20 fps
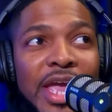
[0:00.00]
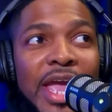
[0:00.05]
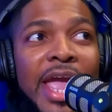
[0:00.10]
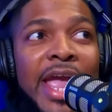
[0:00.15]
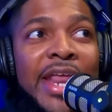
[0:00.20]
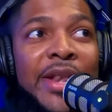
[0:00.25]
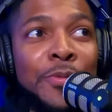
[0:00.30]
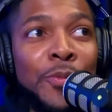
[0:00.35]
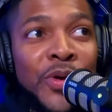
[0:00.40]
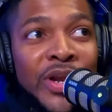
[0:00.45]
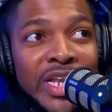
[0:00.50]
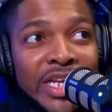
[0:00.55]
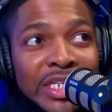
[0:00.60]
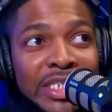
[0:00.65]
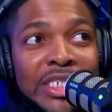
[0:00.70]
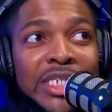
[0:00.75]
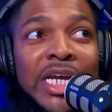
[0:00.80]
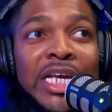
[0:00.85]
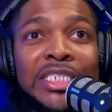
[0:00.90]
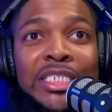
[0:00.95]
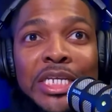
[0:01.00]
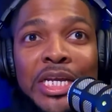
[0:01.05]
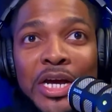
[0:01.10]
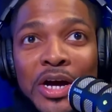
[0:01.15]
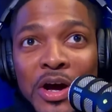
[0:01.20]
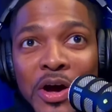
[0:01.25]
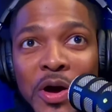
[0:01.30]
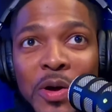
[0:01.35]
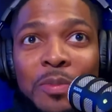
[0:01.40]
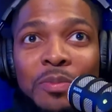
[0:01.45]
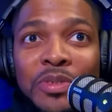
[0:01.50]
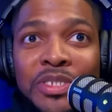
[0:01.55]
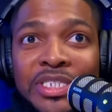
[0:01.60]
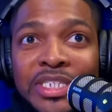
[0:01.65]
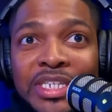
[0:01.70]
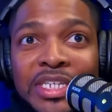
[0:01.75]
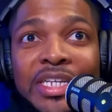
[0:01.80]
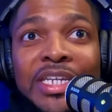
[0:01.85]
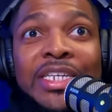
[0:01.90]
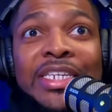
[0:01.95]
and when the test comes,
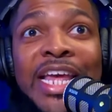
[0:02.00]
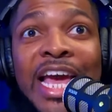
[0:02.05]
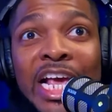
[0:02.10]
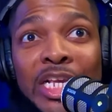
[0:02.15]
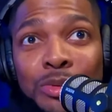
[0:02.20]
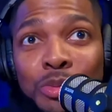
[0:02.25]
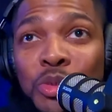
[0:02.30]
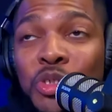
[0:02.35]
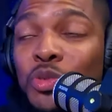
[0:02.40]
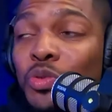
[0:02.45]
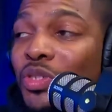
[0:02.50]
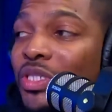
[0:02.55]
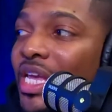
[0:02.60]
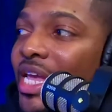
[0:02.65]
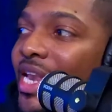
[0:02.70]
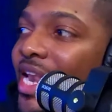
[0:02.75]
that's when you see.